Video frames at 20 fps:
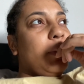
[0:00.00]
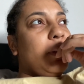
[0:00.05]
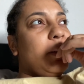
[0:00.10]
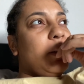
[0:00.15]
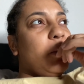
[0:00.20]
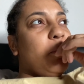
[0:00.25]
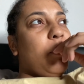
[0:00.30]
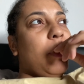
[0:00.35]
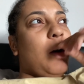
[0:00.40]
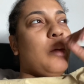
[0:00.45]

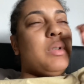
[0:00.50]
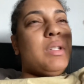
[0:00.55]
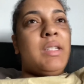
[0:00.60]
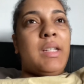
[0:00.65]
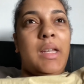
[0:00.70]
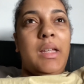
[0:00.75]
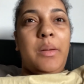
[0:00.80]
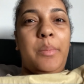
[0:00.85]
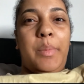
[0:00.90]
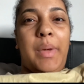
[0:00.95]
The, I would
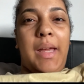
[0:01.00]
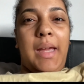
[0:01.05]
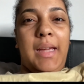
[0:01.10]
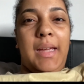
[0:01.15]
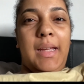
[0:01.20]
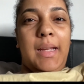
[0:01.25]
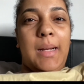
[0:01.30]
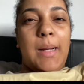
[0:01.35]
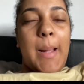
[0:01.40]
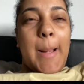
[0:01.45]
say the
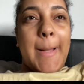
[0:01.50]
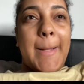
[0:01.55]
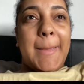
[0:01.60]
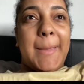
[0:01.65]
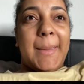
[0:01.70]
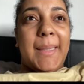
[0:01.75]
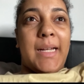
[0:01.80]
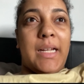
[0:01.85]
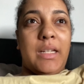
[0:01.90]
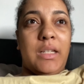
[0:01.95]
pain
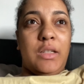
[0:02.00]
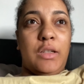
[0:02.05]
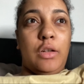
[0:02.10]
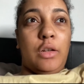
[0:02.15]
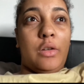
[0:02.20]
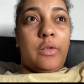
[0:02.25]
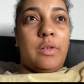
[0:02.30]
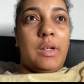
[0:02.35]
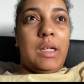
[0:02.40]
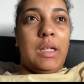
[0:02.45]
has
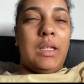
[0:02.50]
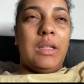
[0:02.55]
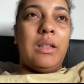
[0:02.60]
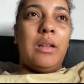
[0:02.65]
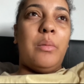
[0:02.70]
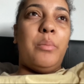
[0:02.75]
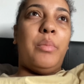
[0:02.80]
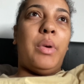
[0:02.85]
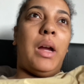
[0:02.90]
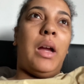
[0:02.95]
decreased
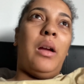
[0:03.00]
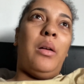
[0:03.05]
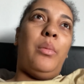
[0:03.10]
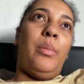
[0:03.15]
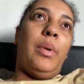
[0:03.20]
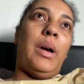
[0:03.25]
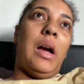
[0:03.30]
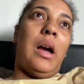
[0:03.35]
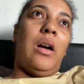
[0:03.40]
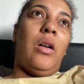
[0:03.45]
by
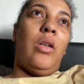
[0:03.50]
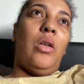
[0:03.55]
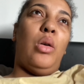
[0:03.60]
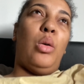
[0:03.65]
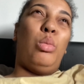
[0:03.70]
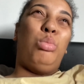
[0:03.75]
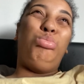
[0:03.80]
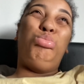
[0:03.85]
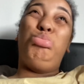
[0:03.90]
about,